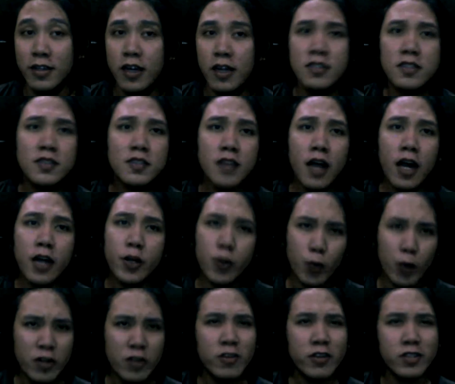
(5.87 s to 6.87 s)
and decide
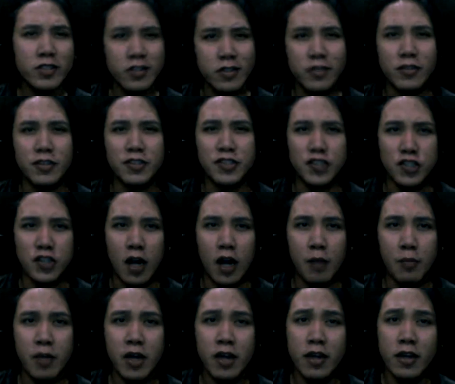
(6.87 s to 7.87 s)
whether it did a good
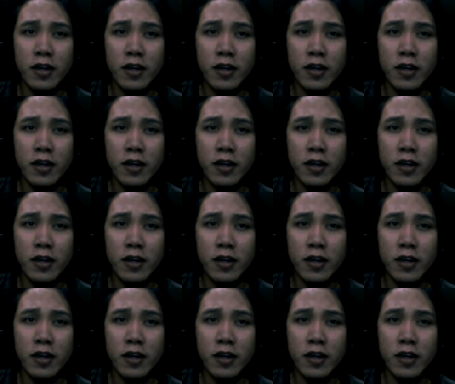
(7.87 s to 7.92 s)
job